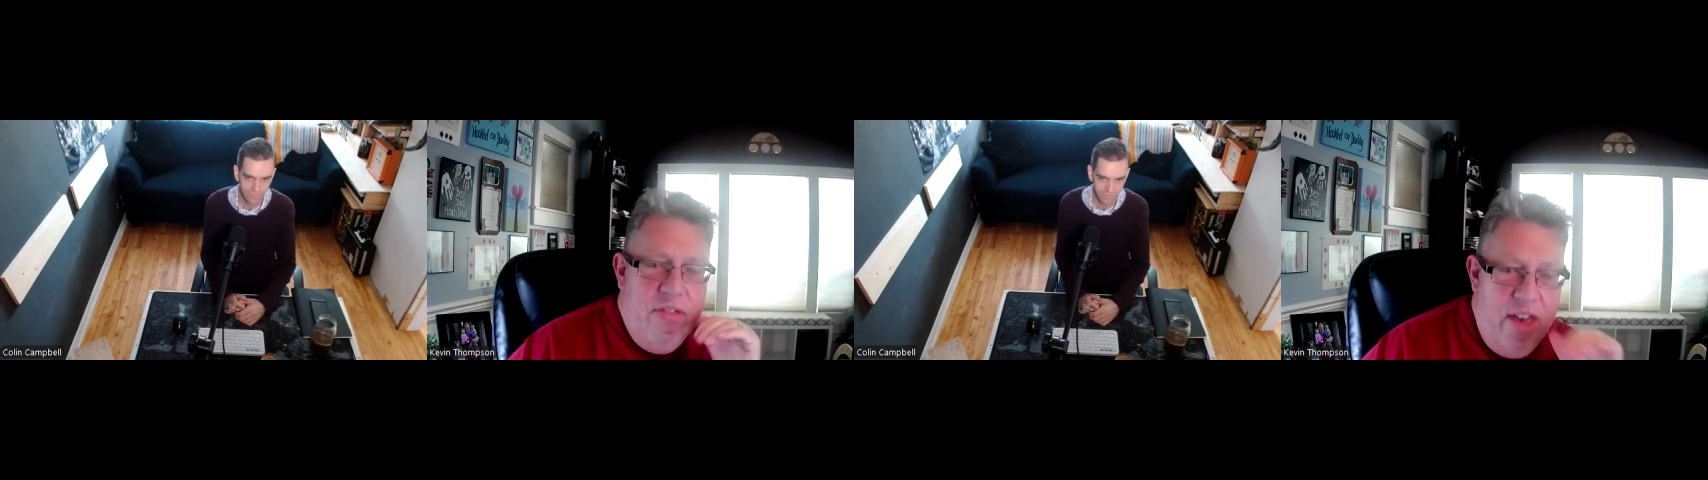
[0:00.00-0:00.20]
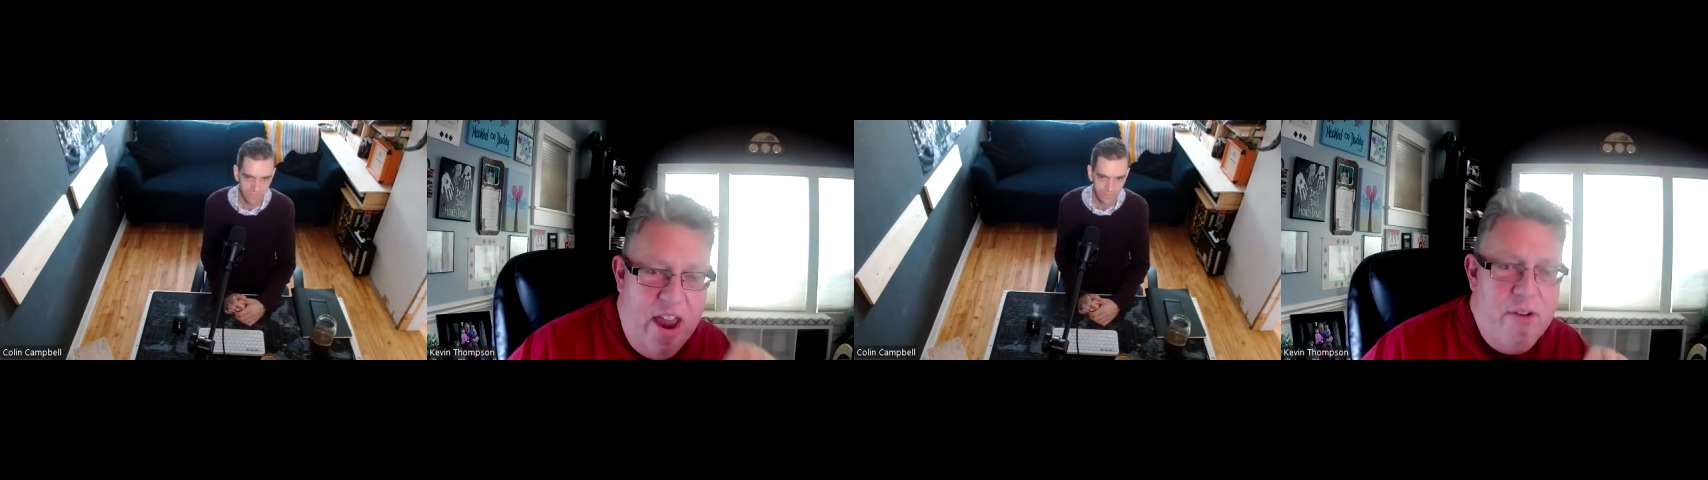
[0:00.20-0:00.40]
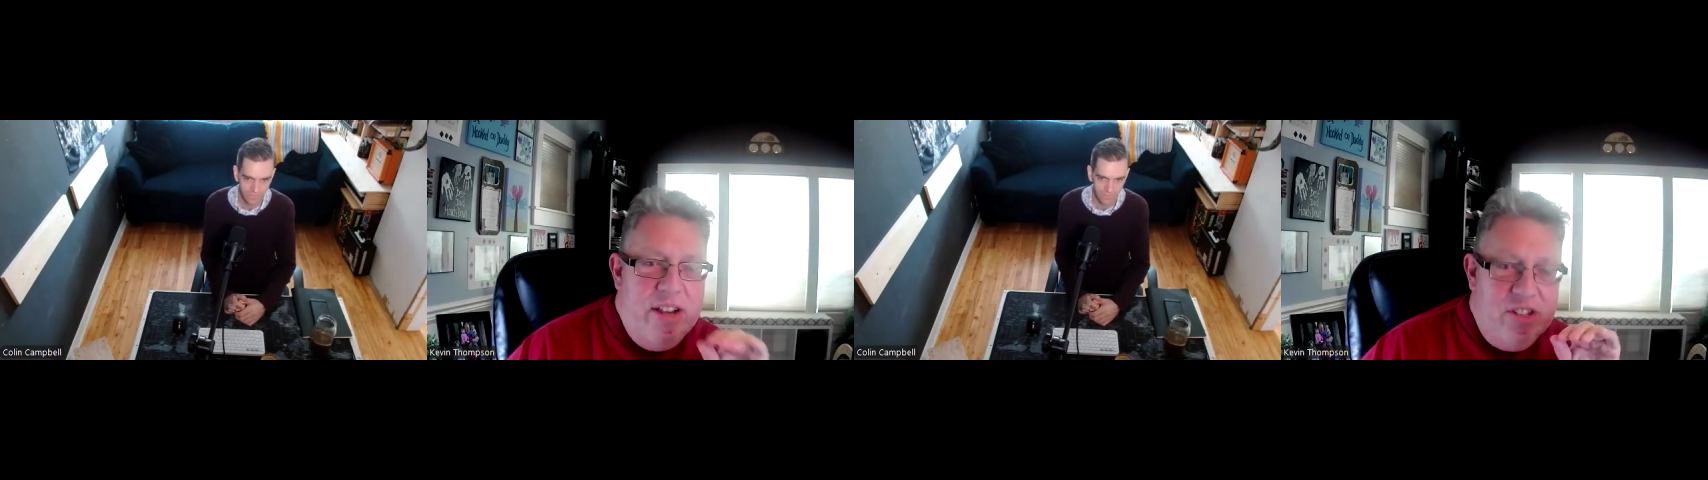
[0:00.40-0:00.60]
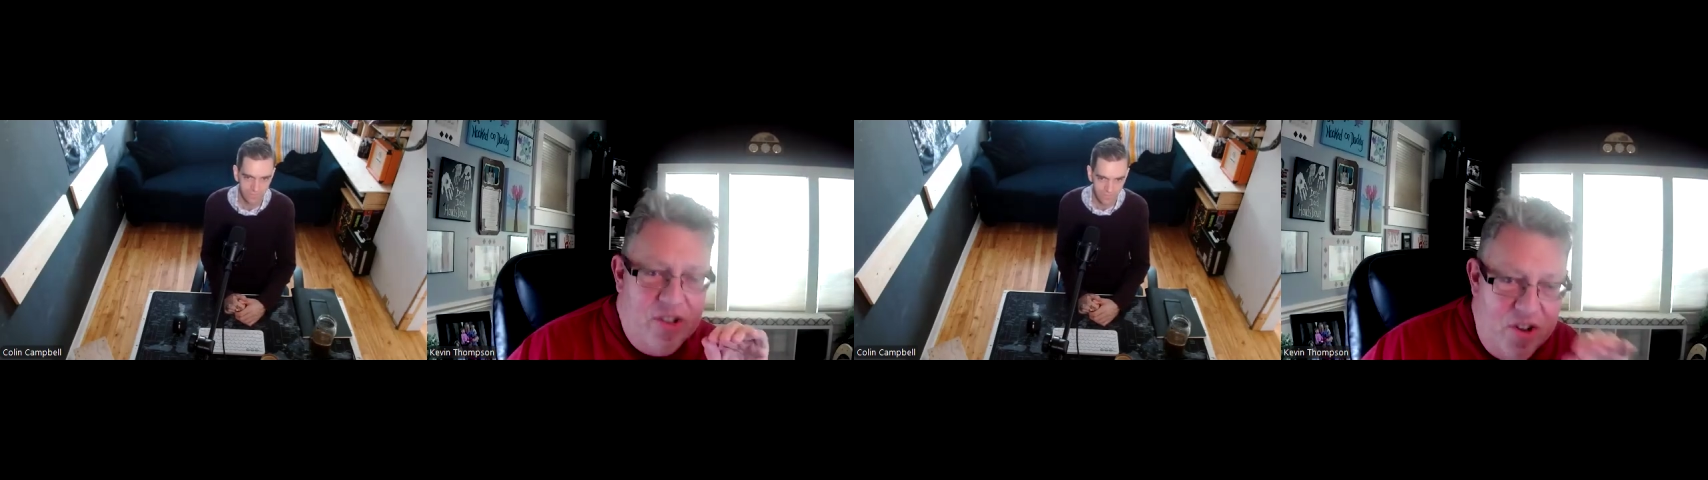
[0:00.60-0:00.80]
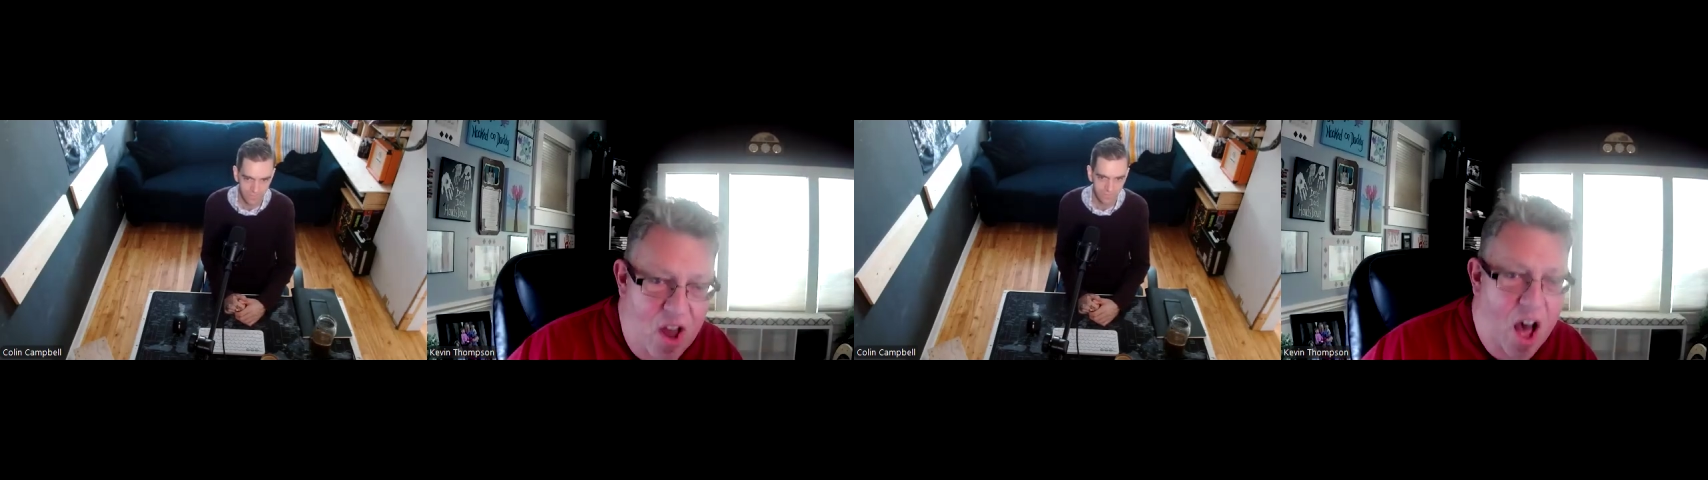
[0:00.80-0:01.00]
there
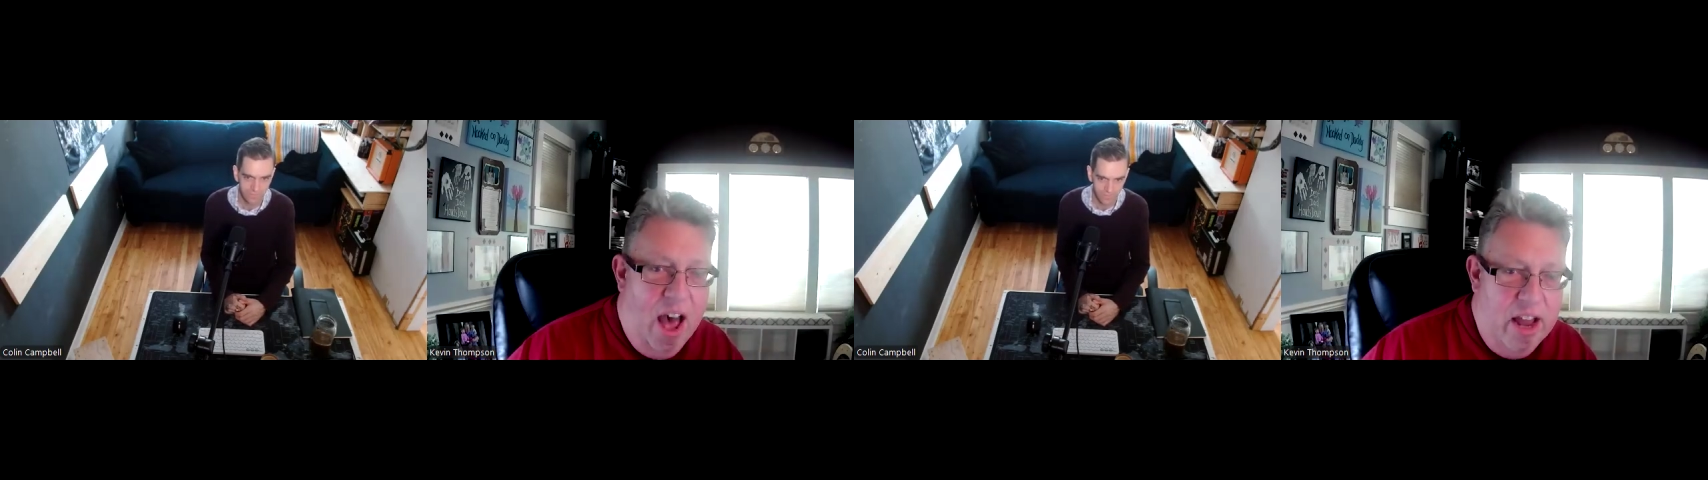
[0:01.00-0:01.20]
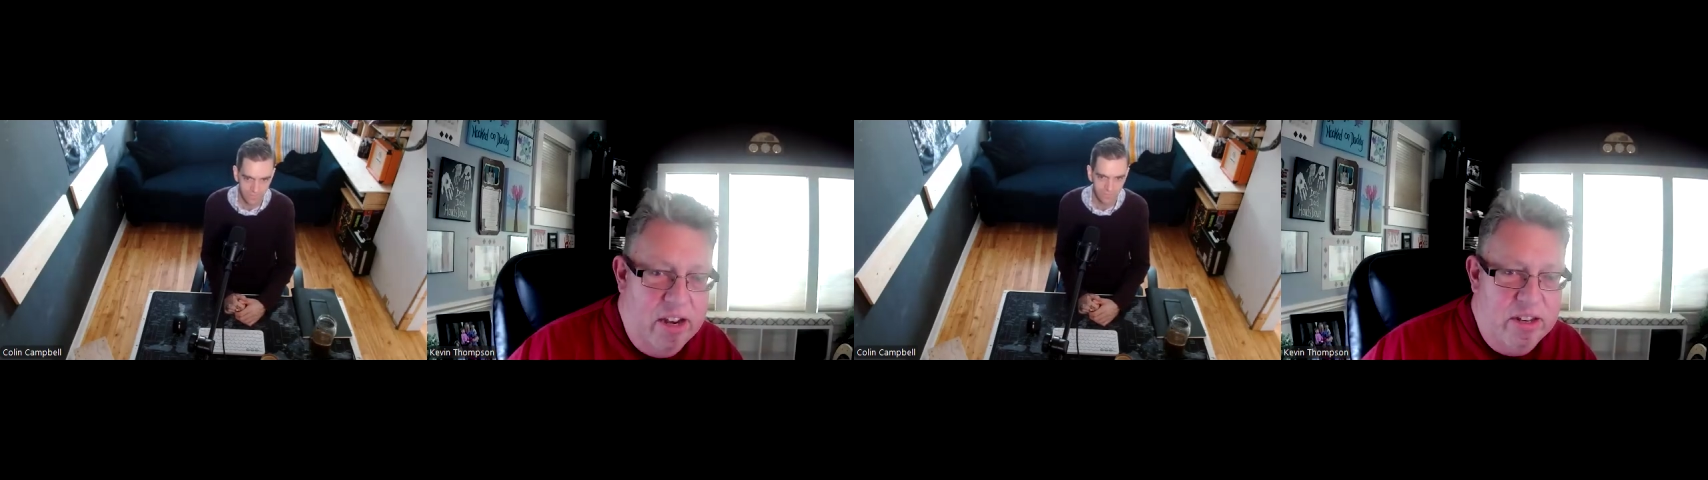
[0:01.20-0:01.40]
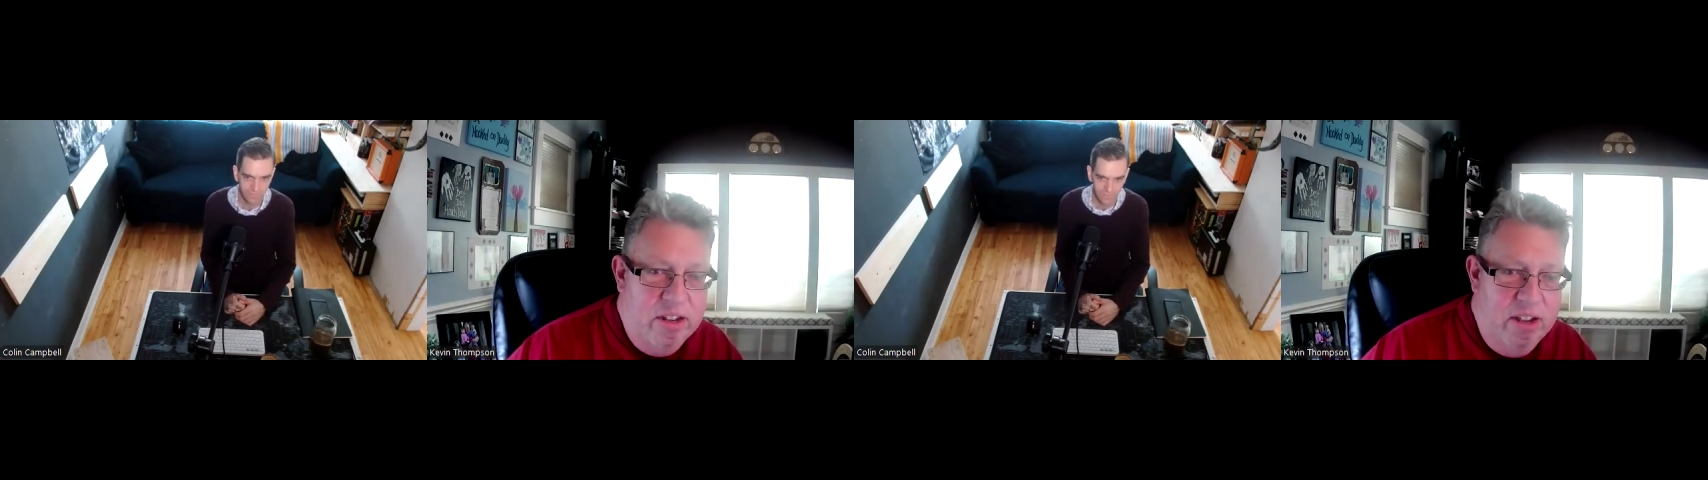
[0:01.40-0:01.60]
is not